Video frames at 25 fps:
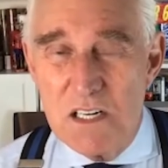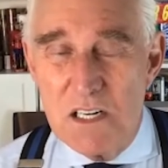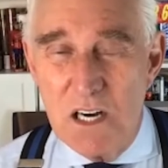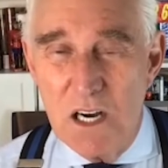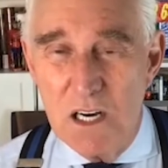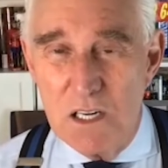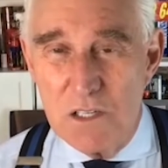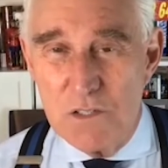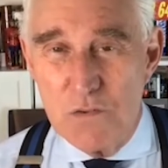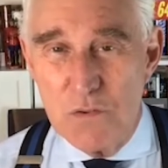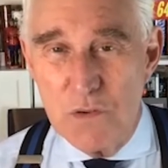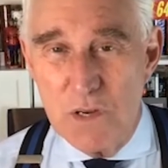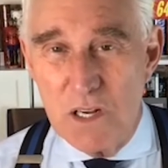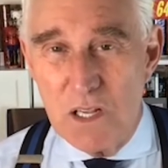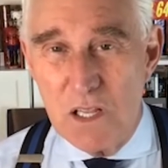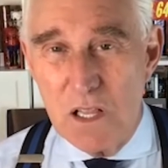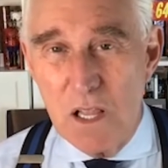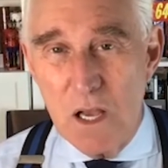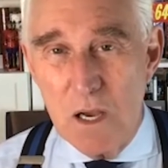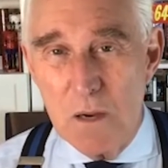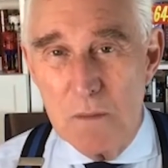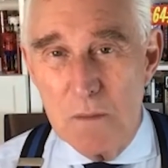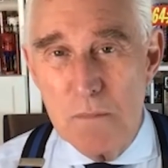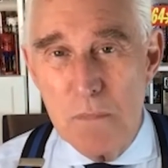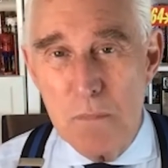country
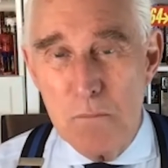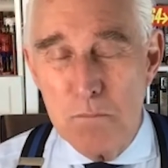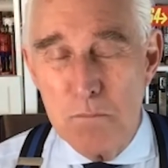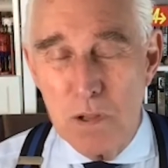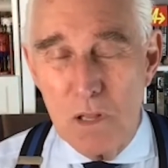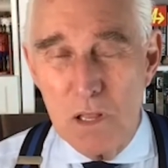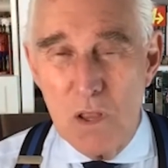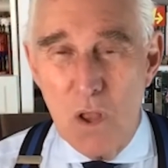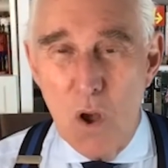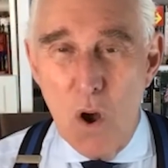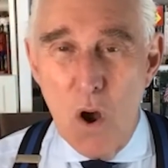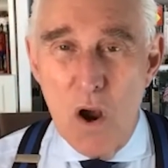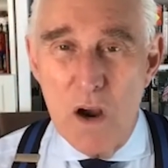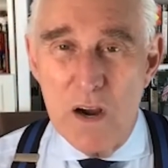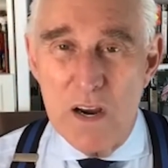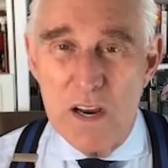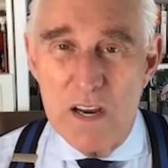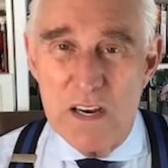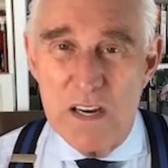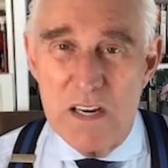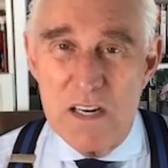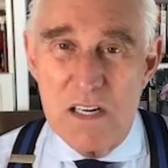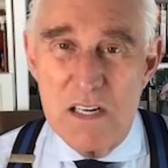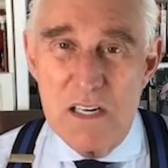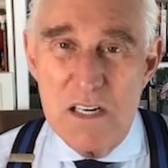club
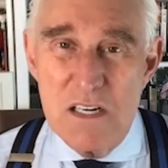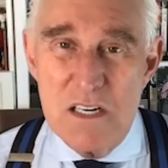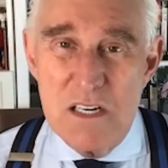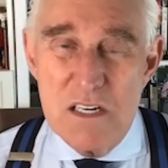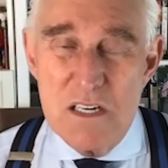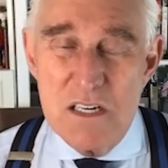belonging